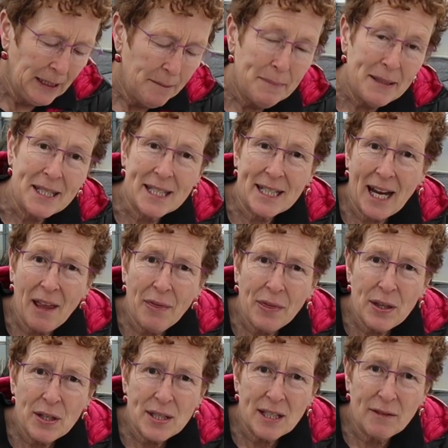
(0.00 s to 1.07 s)

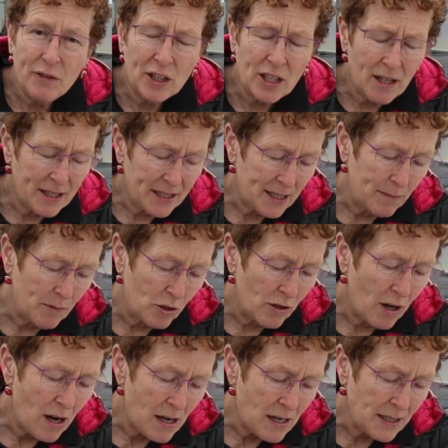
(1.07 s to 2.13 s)
Miscanthus if you'd like some
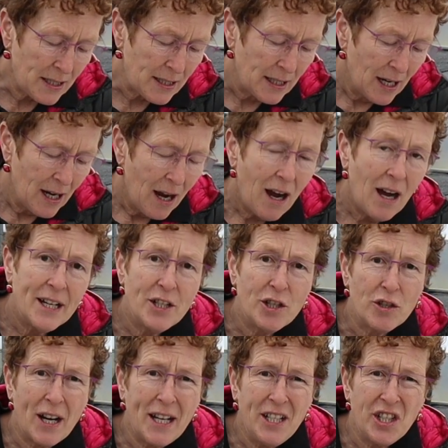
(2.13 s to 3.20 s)
grass,
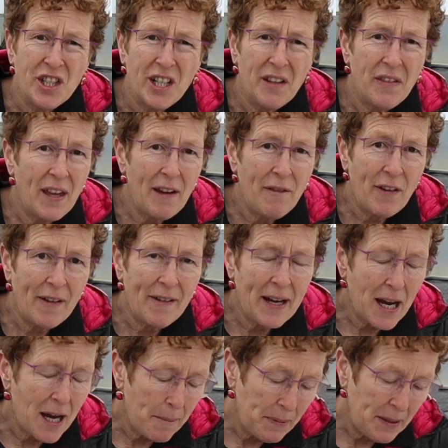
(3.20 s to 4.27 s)
Hydrangea, they're very
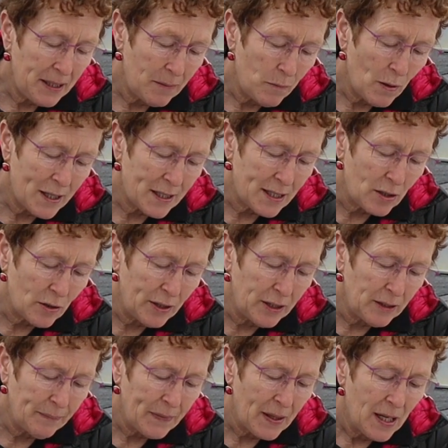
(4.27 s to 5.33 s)
happy in wet
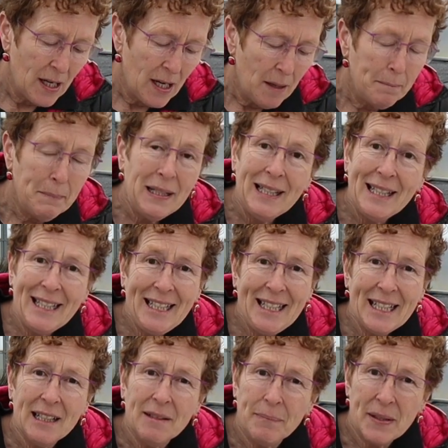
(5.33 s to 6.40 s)
soil.
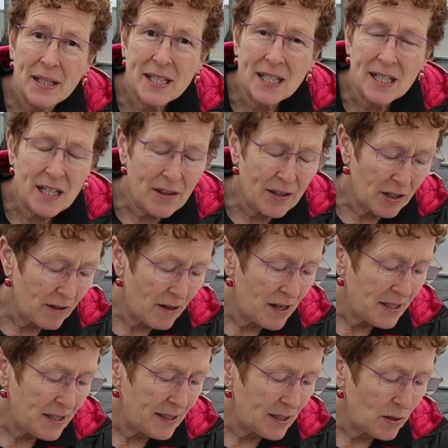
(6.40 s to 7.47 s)
Molinia is another
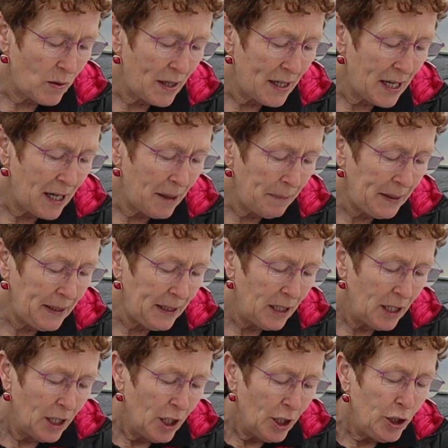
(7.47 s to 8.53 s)
grass that's quite happy.
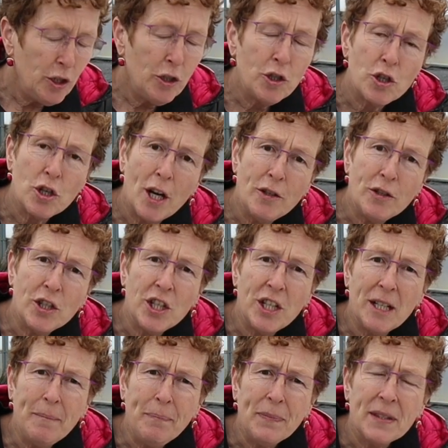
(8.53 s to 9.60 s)

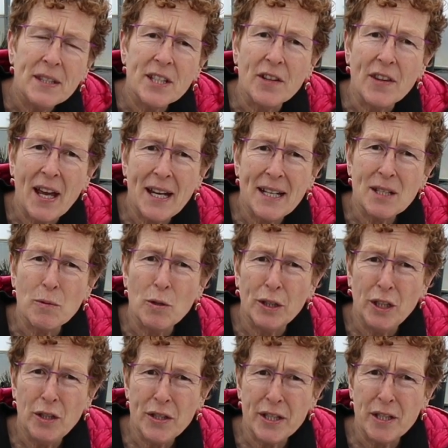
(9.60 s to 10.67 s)
Eutrochium, so that is what
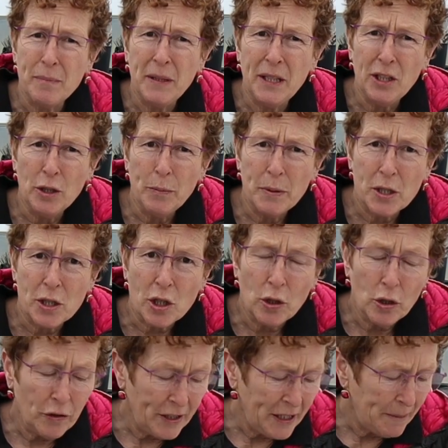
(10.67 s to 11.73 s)
used to be
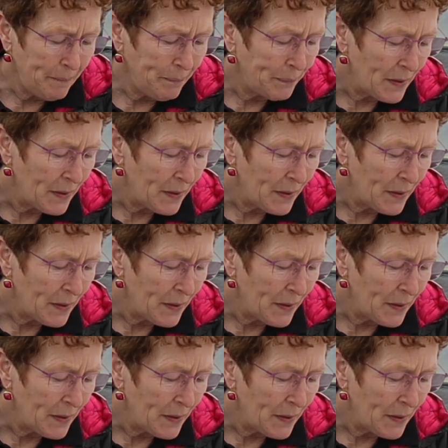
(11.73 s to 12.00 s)
Eupatorium.